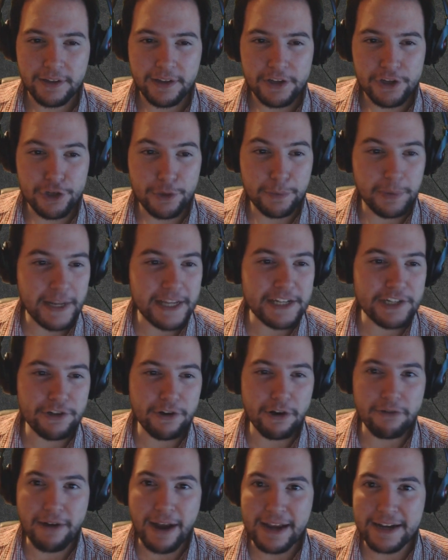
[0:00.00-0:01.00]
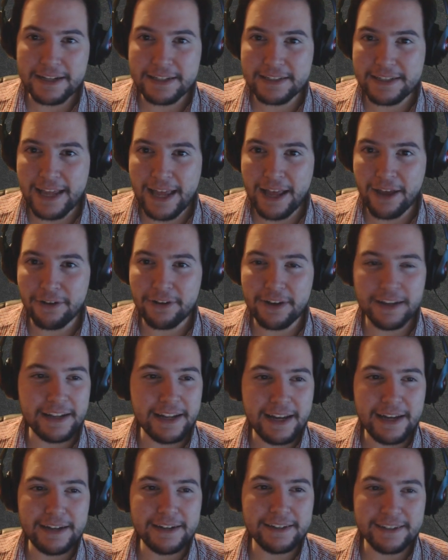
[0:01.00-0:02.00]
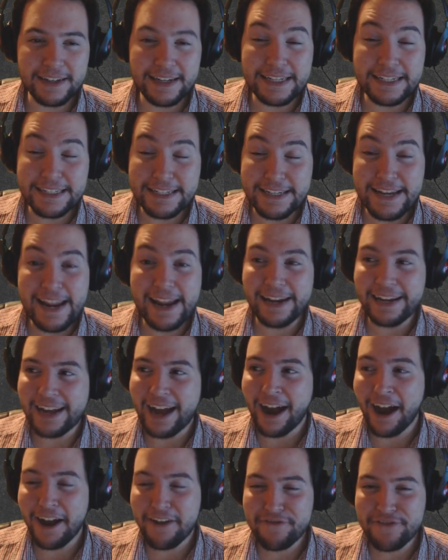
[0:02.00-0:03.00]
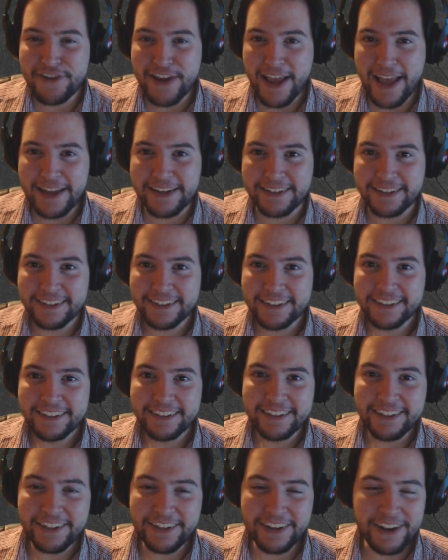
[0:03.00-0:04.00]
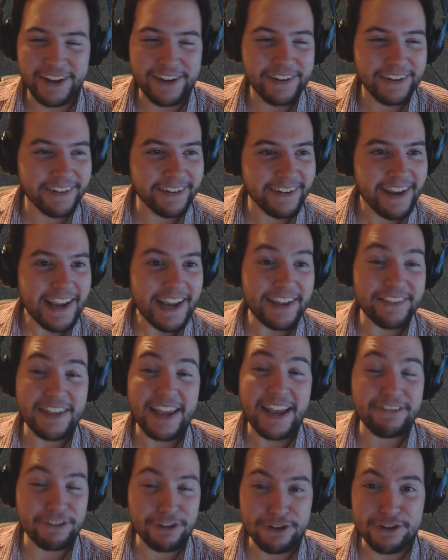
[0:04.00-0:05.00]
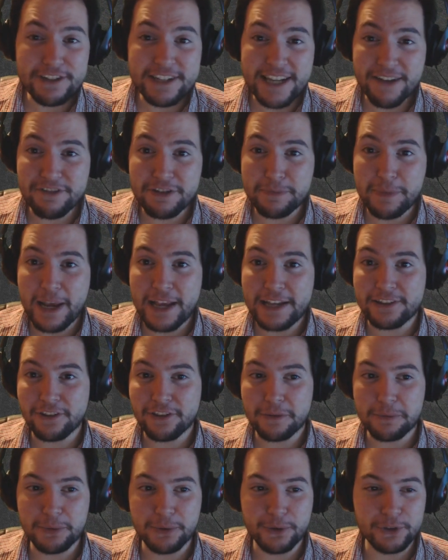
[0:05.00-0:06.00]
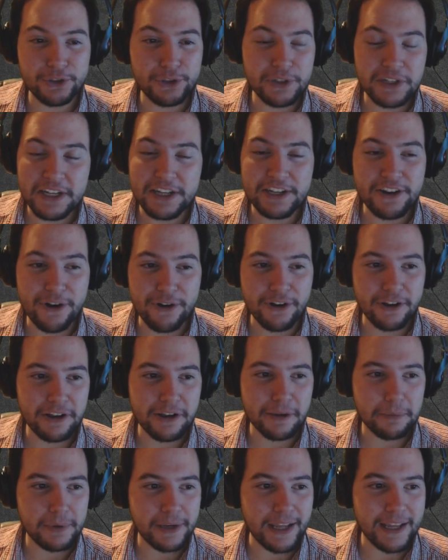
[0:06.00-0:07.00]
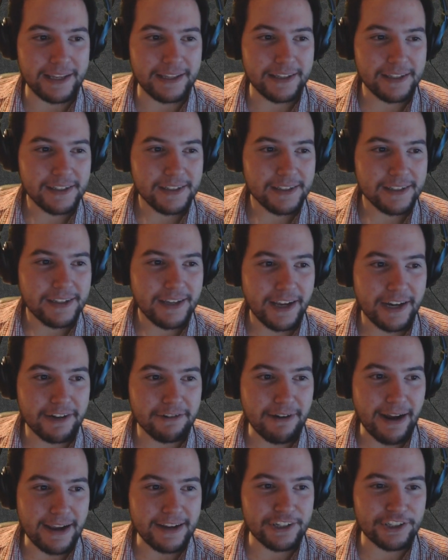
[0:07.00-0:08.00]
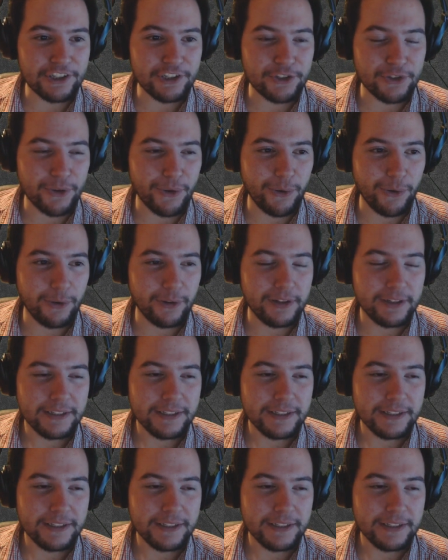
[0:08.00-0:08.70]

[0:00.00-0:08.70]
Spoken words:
you place your Arrakis down, and it's nearly half dead. You know, if they have 2 savage bears on the board, you can no longer play an Arrakis at all.